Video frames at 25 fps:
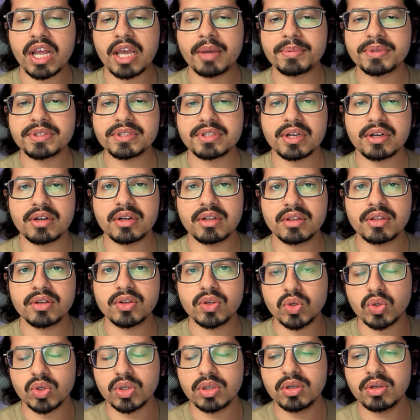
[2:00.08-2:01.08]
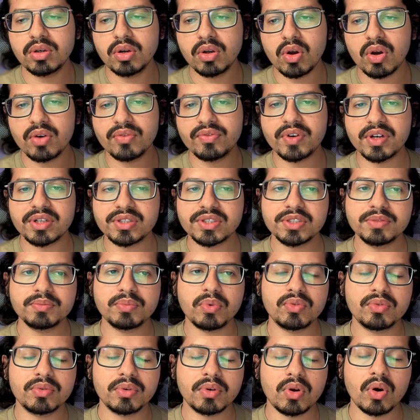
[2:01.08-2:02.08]
happens under the hood of
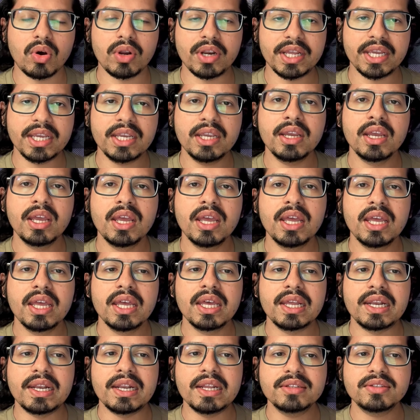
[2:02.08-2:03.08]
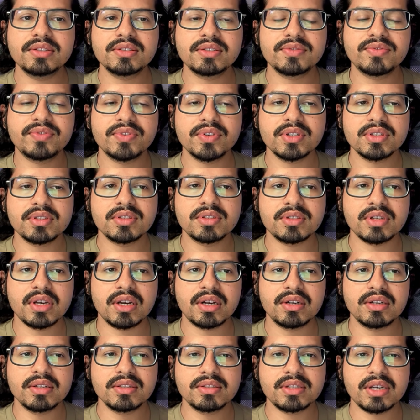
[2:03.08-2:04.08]
calling, let's first
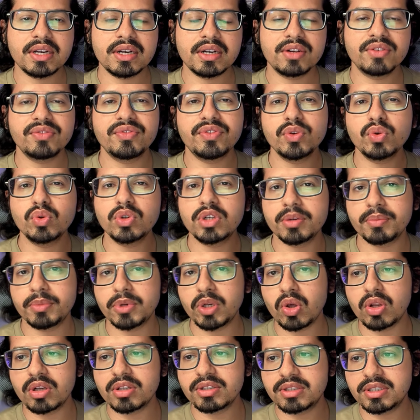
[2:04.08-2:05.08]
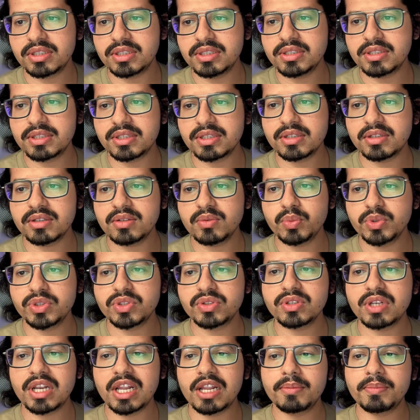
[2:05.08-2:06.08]
understand a few terminologies here
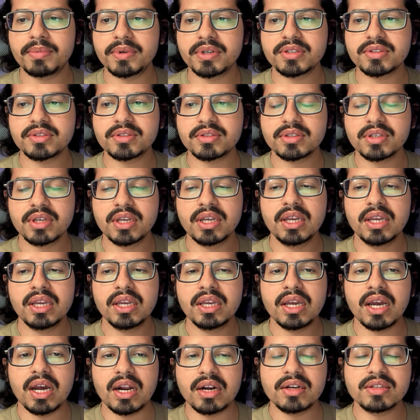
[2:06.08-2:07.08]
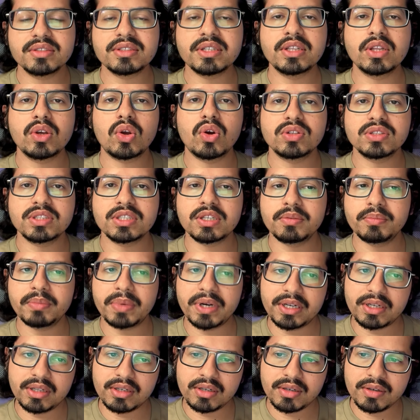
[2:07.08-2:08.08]
which will help us understand the concept
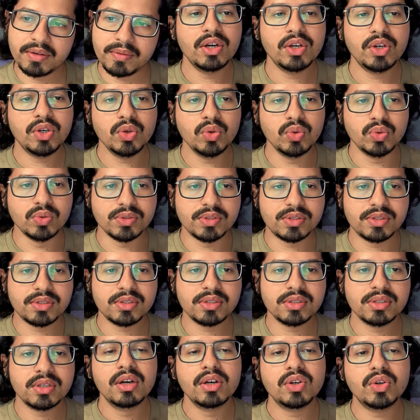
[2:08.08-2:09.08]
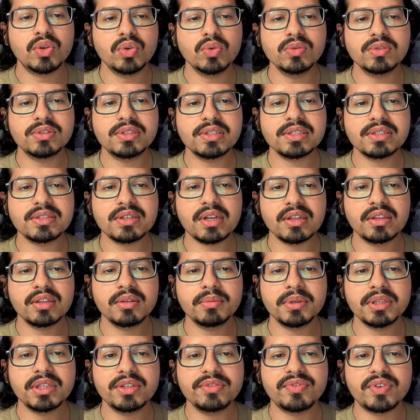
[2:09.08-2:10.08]
better. Tools. Tools is
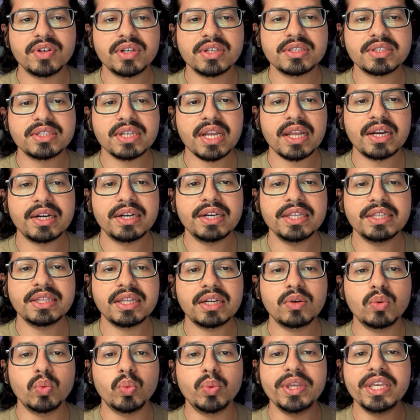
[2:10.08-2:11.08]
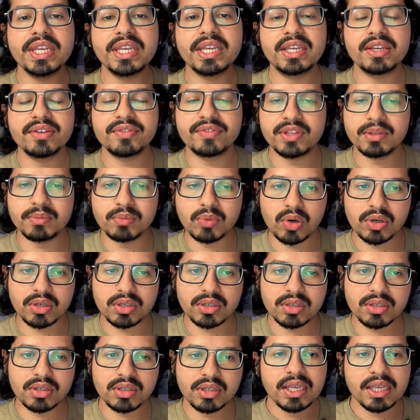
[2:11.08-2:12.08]
nothing but the functionality that we give the
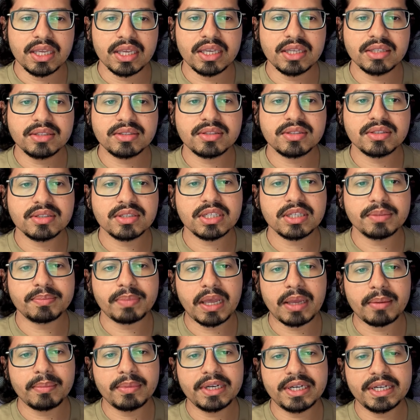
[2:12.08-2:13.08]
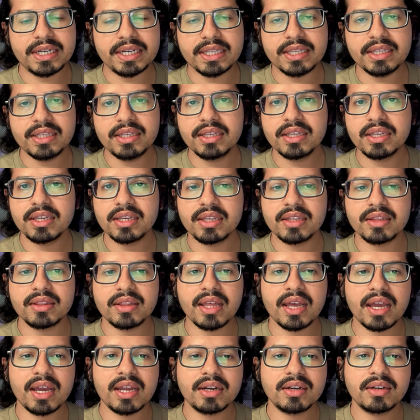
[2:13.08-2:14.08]
model. It's a capability
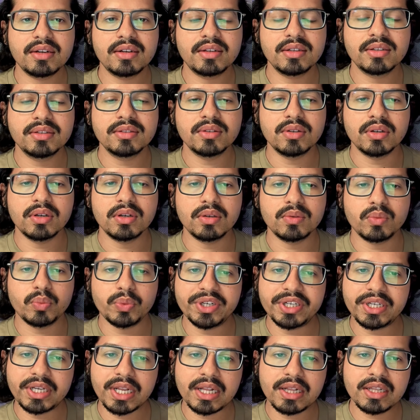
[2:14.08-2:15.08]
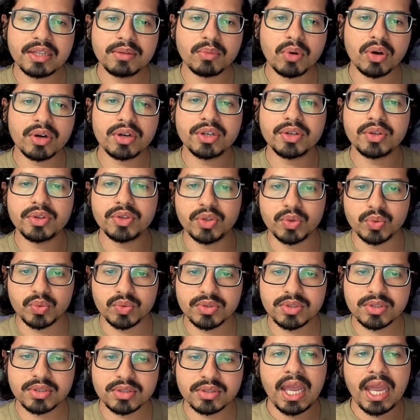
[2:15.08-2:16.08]
that we tell the model to
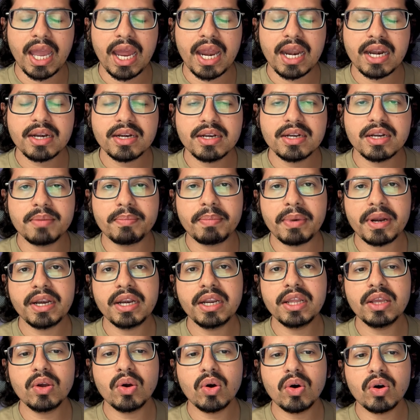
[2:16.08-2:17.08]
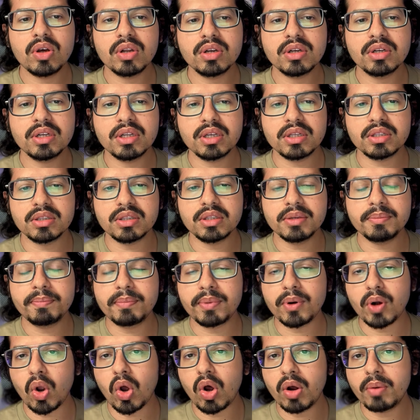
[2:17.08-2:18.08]
use, and depending on the
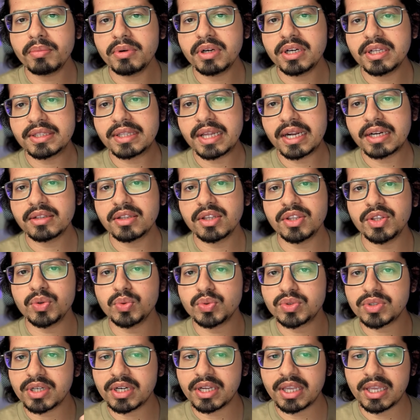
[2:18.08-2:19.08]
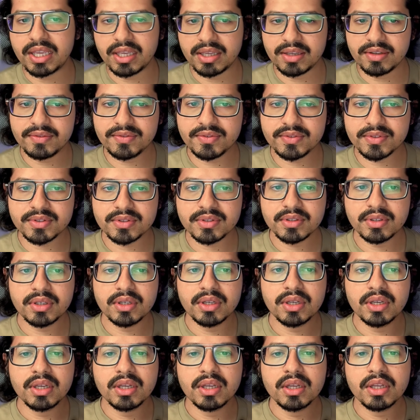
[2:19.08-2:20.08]
prompt that the user gives,
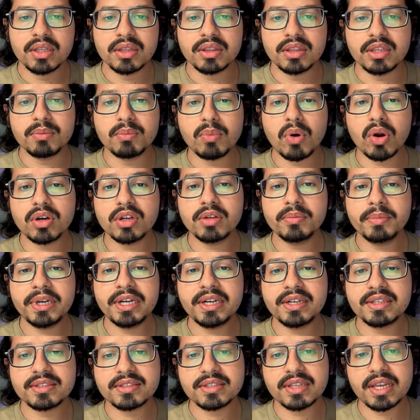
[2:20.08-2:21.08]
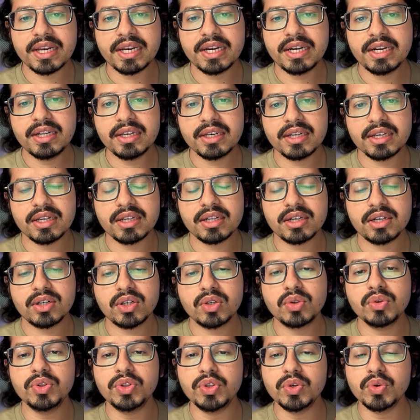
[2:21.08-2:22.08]
the model may decide
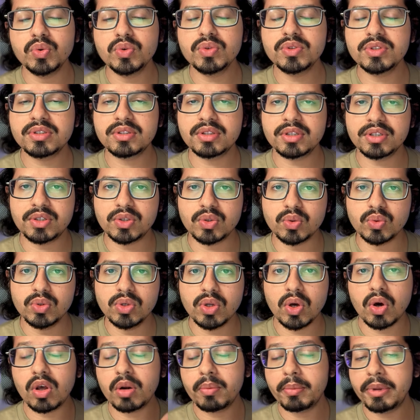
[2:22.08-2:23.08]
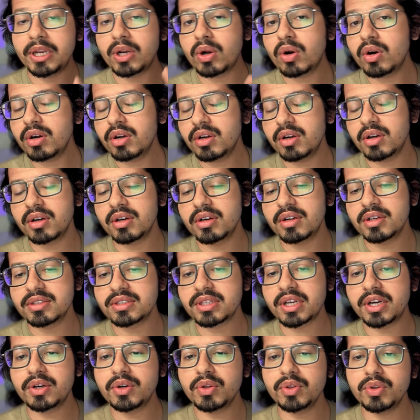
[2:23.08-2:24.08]
to use the tool or may not
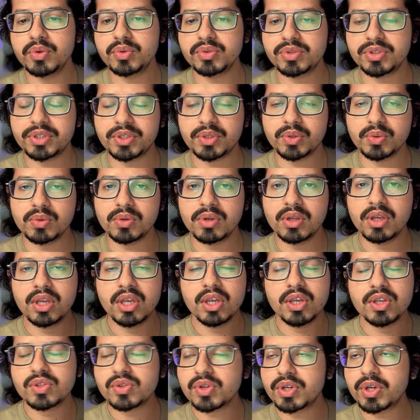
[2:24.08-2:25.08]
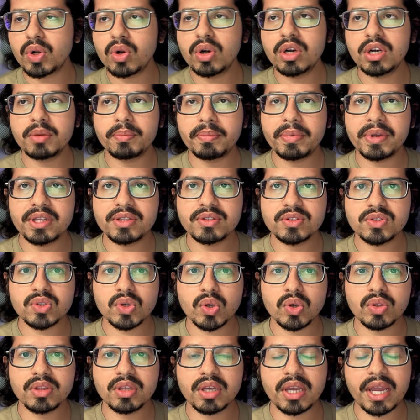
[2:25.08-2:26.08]
decide to use the tool. So it all depends
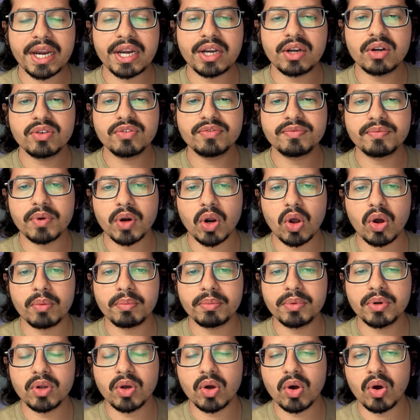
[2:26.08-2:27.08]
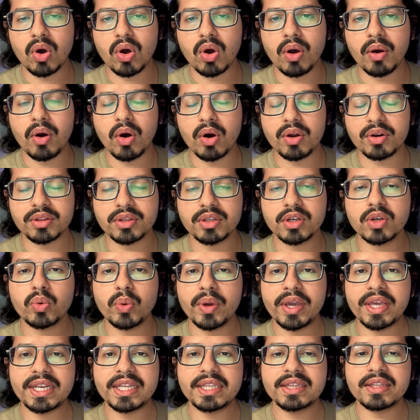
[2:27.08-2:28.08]
on the kind of prompt or the
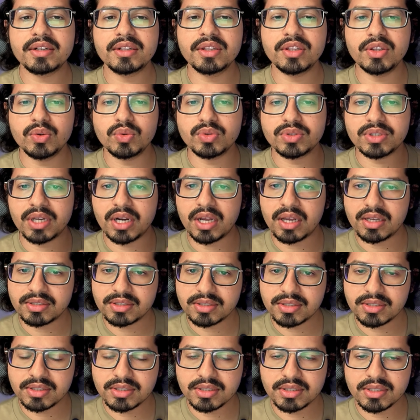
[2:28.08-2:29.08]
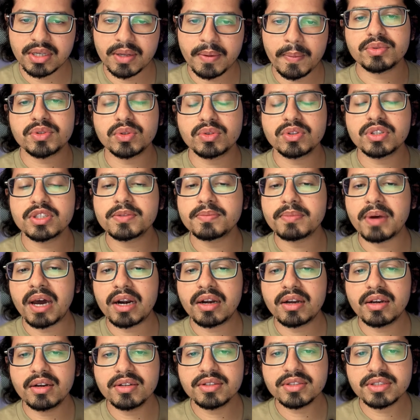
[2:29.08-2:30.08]
query that the user asks. So the
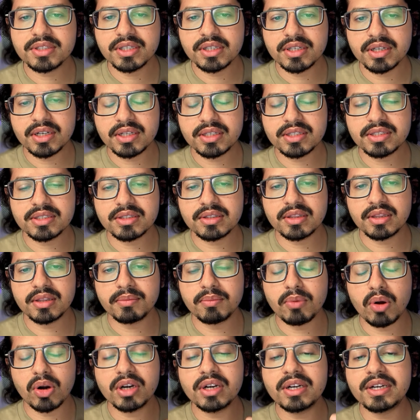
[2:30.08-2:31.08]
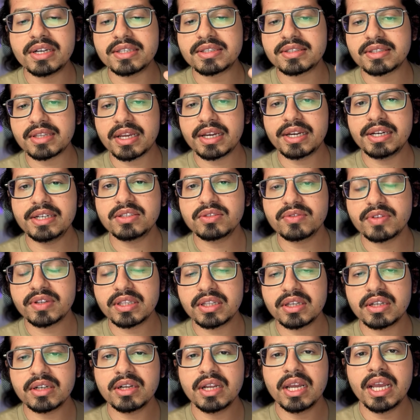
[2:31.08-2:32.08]
smartness here is the model decides
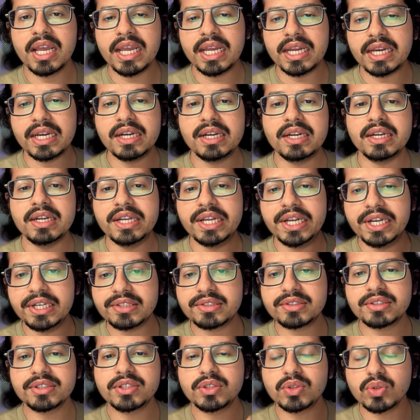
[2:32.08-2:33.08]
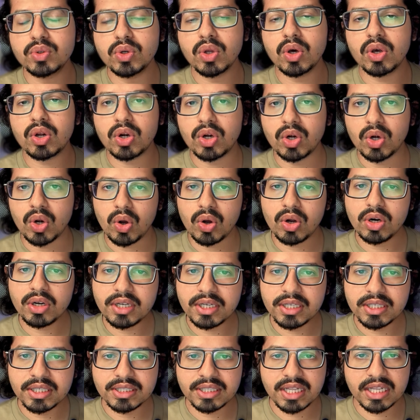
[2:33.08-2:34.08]
whether it needs the tool or
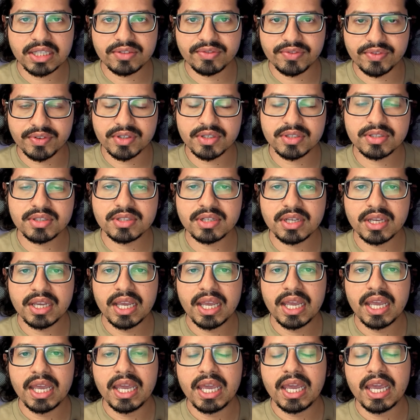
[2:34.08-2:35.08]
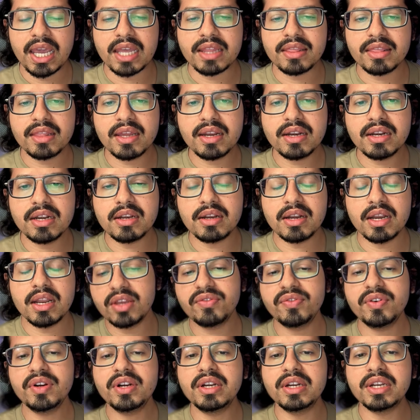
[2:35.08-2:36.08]
not. That's first. And then
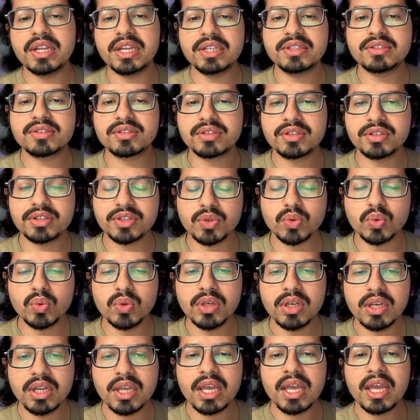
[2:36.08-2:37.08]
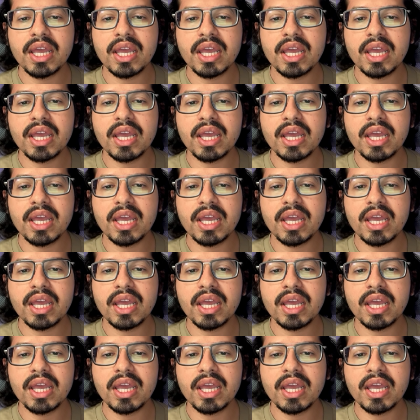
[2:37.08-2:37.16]
if it needs the tool,